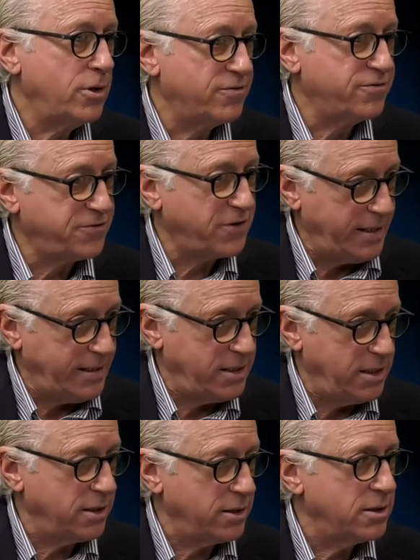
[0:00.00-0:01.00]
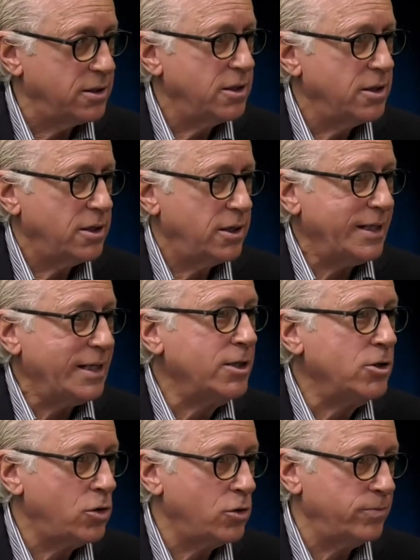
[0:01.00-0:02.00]
funding
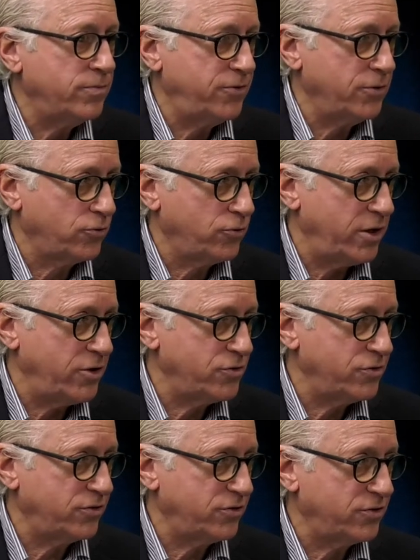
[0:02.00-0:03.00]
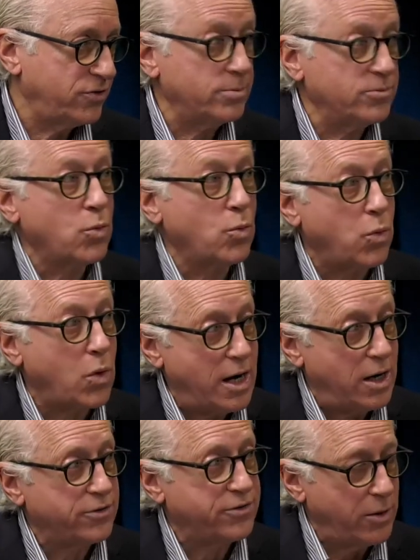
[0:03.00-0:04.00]
in-home filtration systems
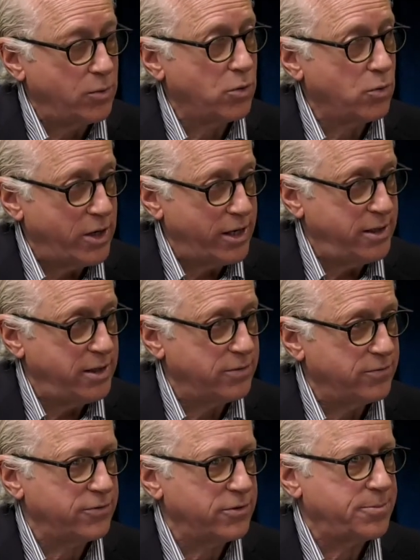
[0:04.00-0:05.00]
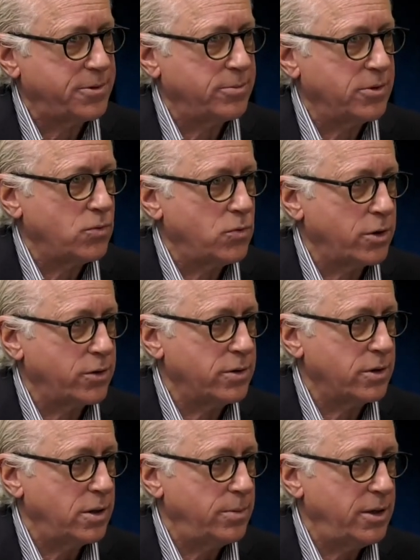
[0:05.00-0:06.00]
while they were waiting for the public water to
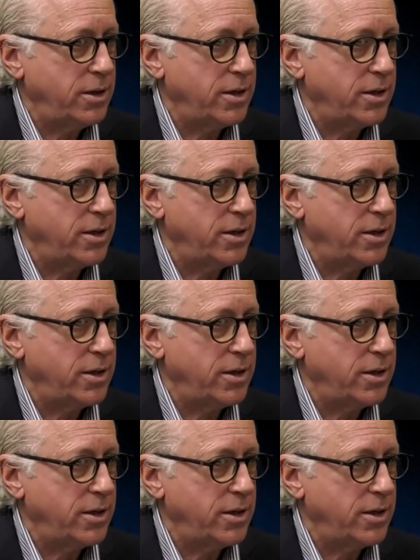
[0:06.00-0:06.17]
come in.